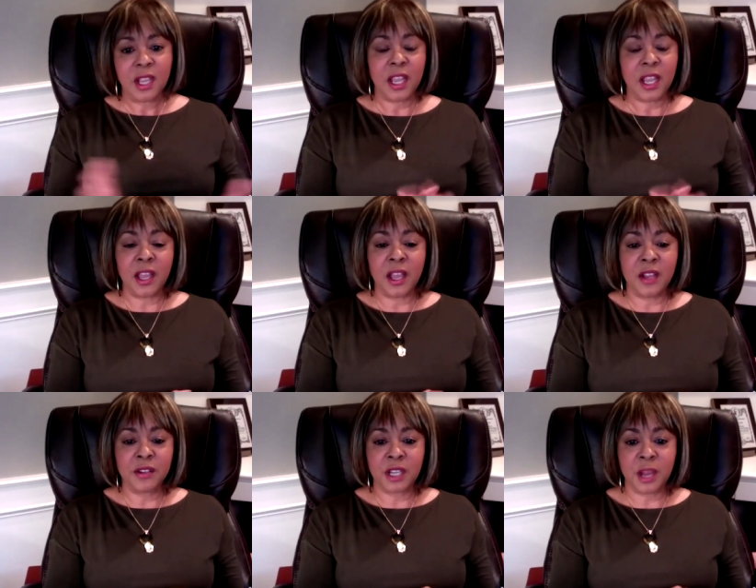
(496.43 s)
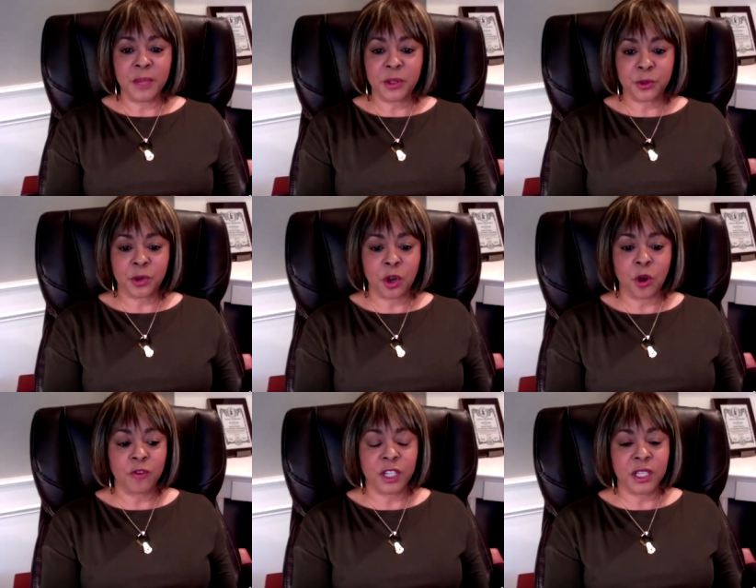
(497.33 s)
And coming through
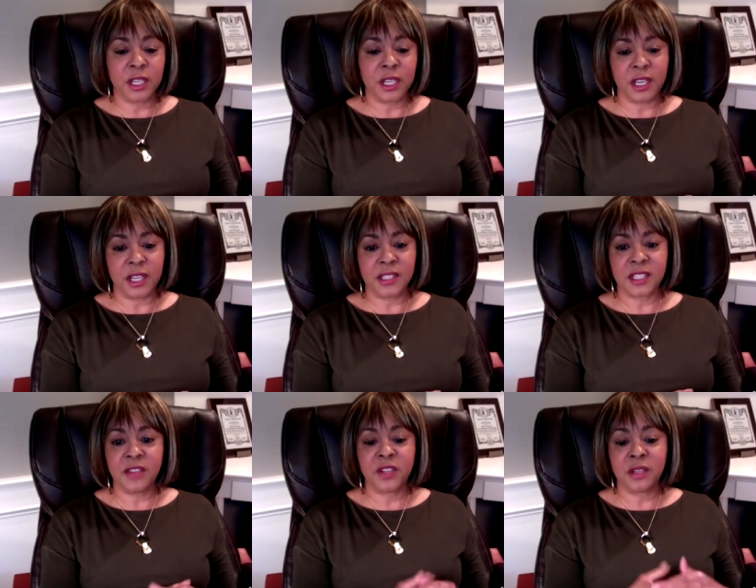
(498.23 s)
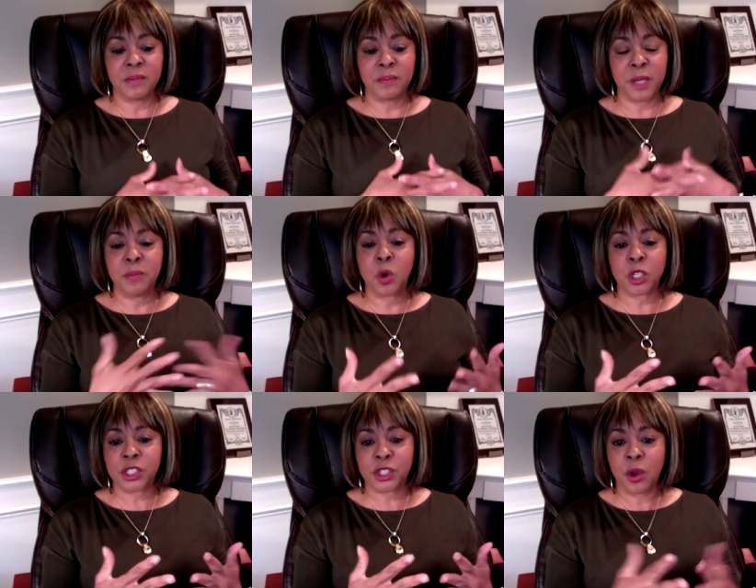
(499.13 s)
COVID, it has even been more
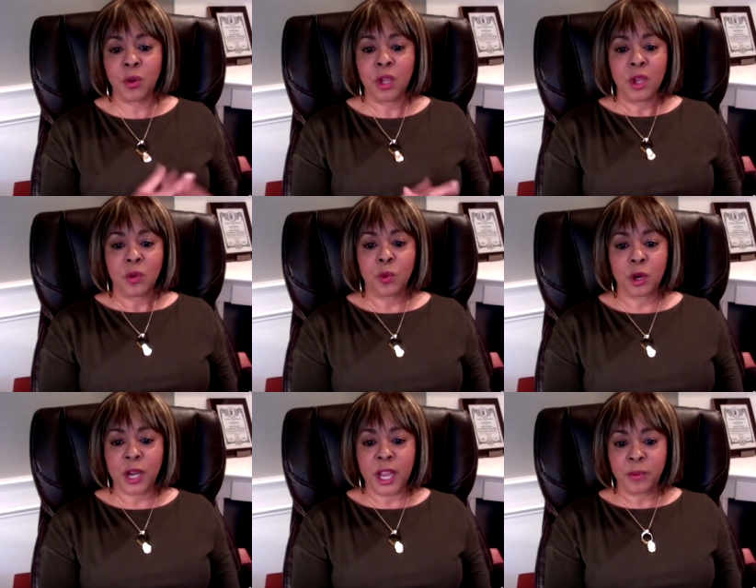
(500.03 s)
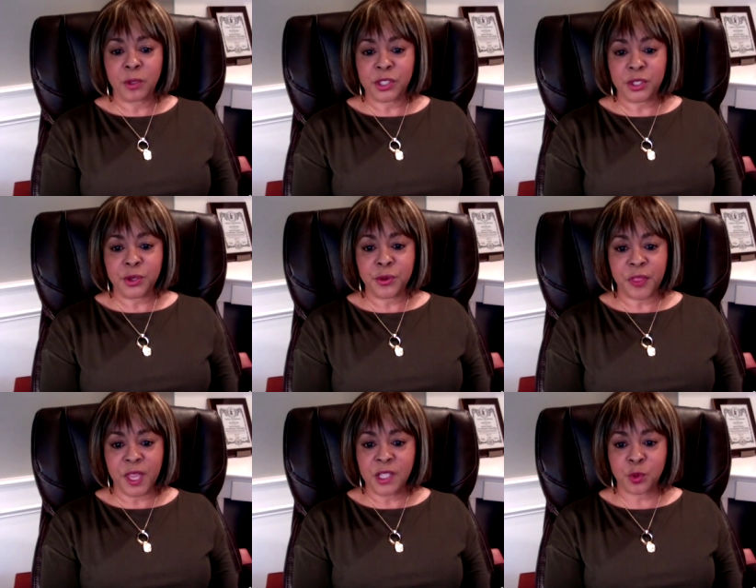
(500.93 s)
so. We're able to do
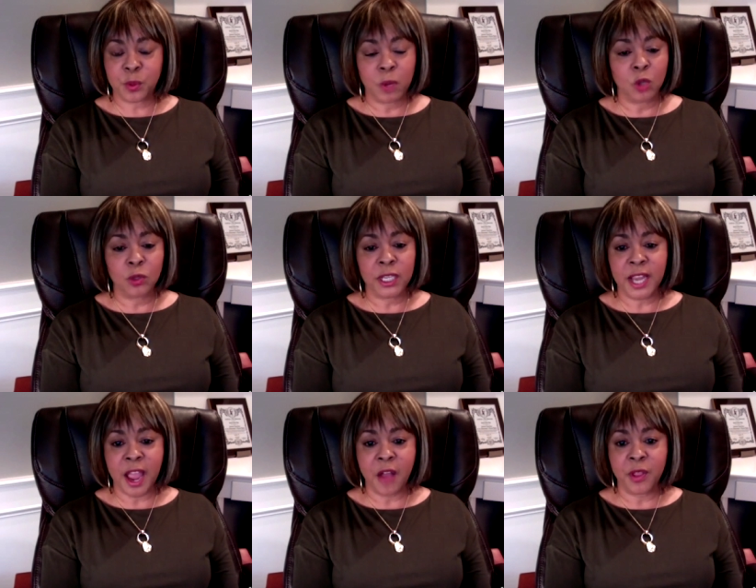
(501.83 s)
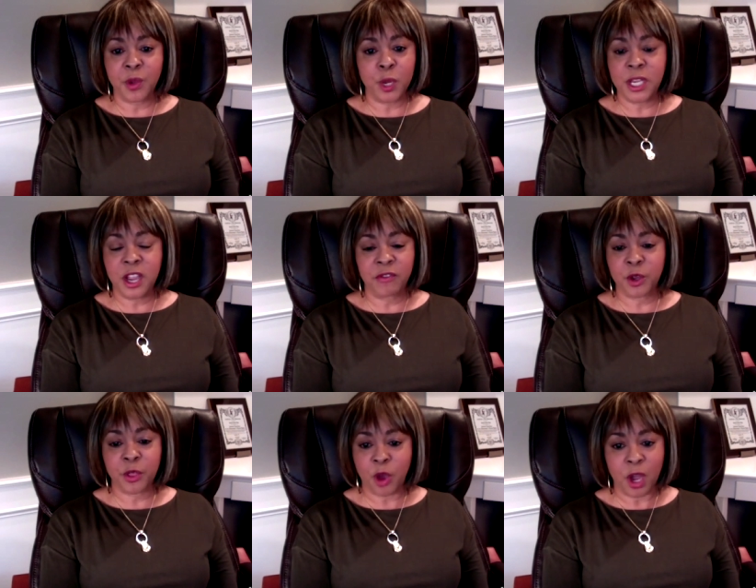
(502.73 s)
things remotely now that we
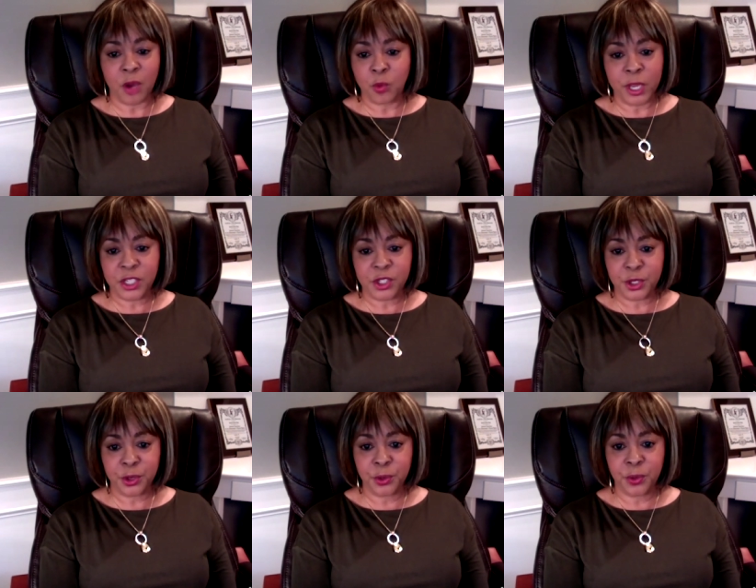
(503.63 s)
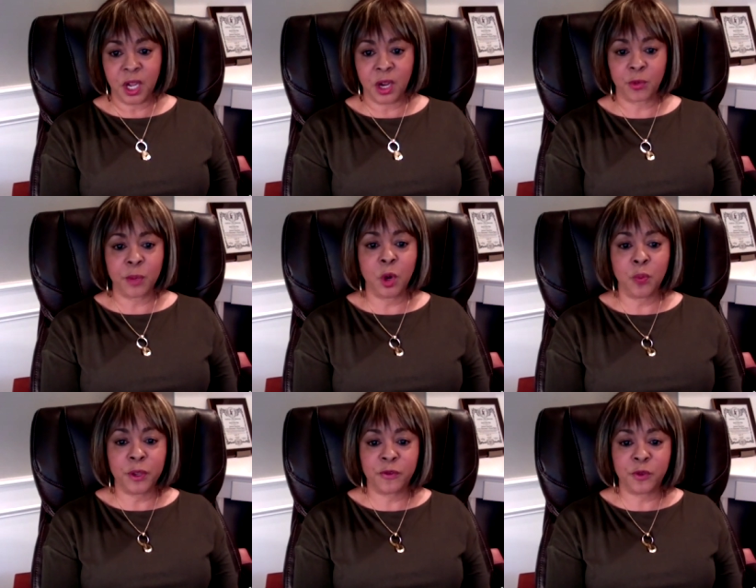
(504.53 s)
never thought we could do uh,
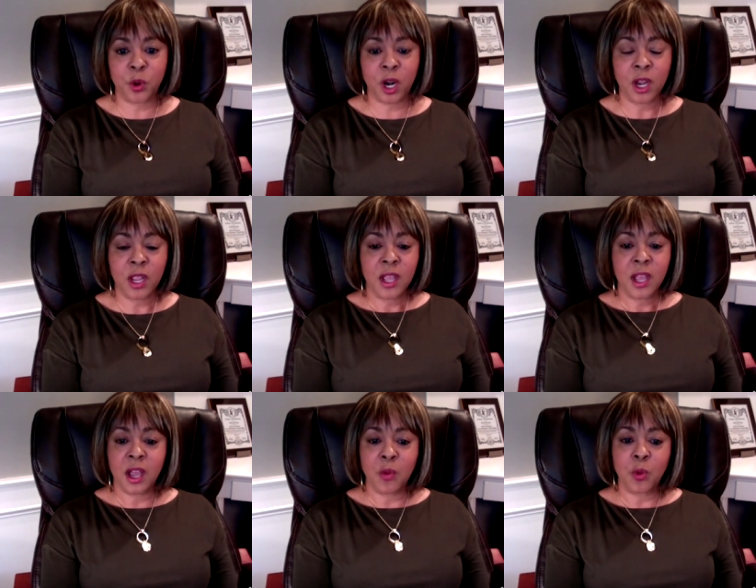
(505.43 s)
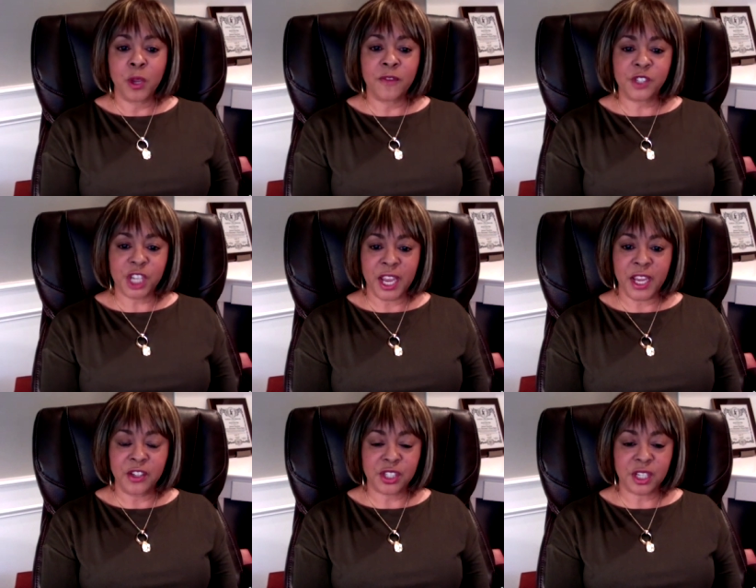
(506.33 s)
remote before. Uh, we've
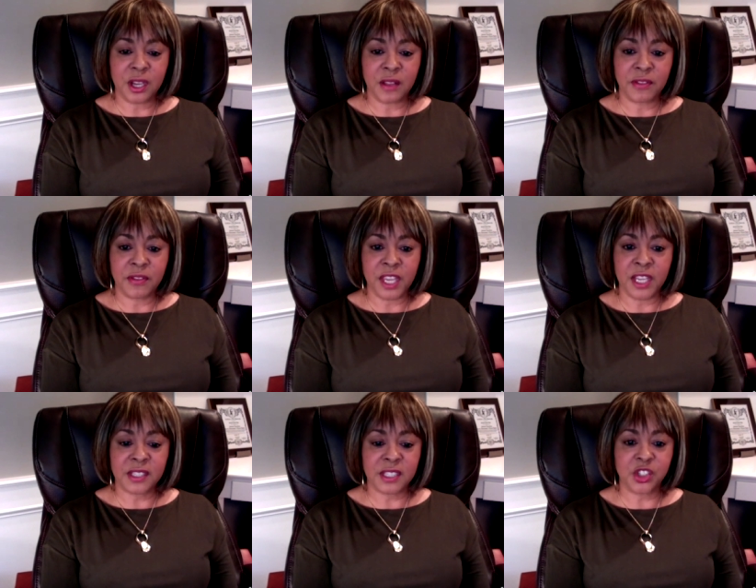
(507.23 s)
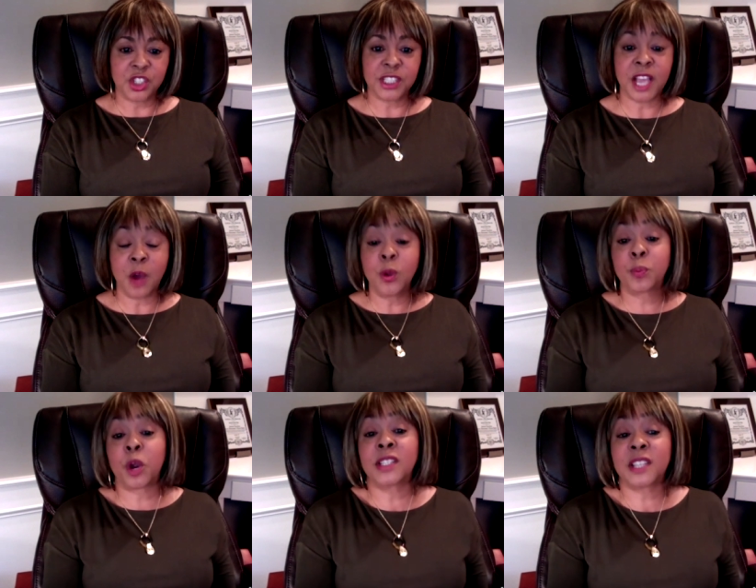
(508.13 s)
changed uh, things such as how we
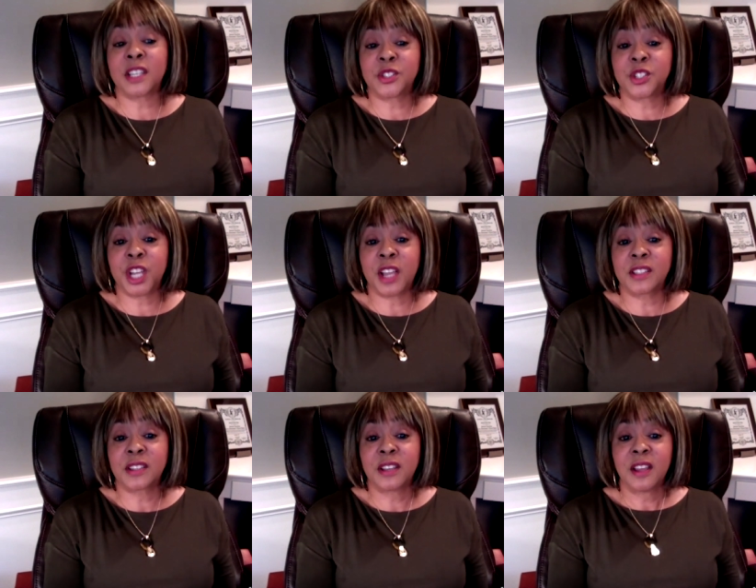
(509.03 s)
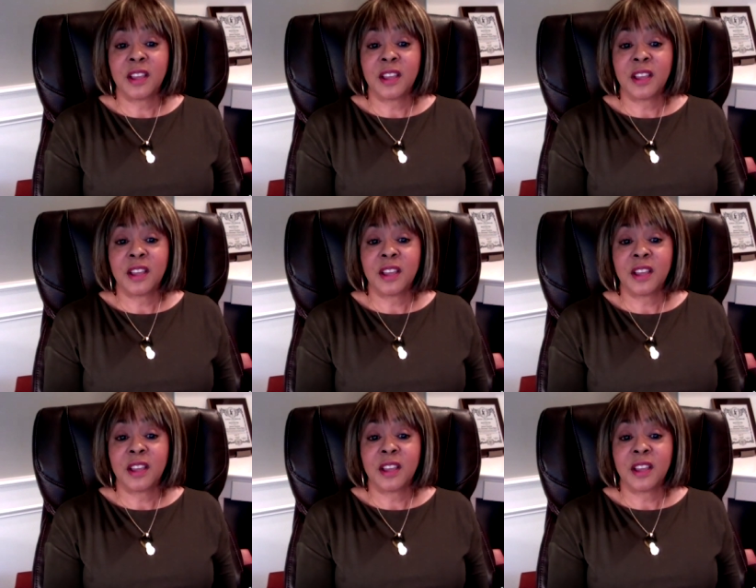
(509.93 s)
process checks.